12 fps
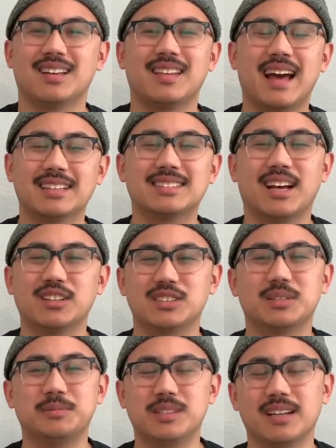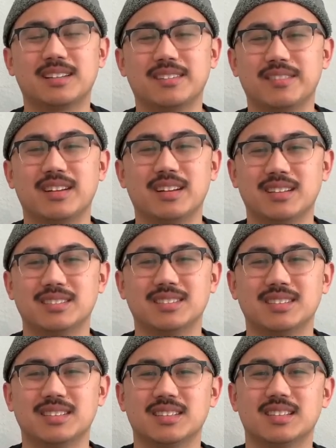That's how subjective it is.
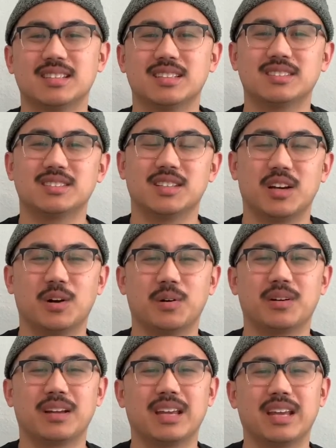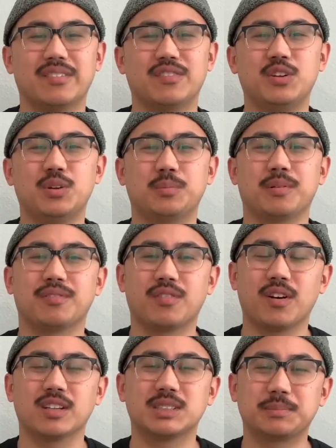So if you
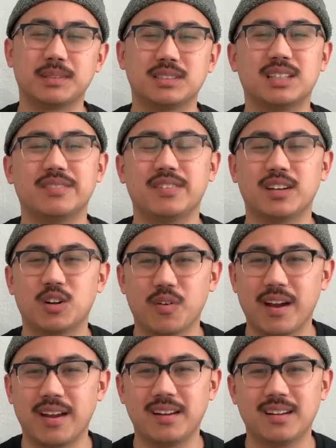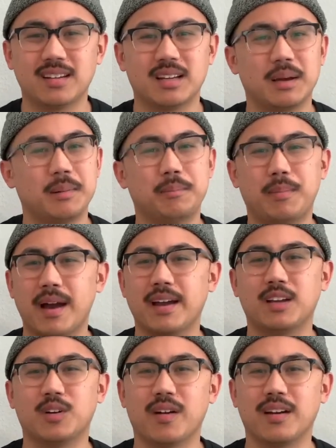prefer a specific grade, buy
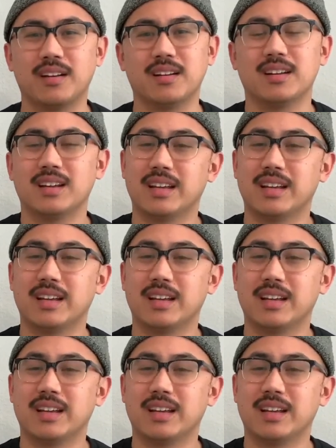it graded.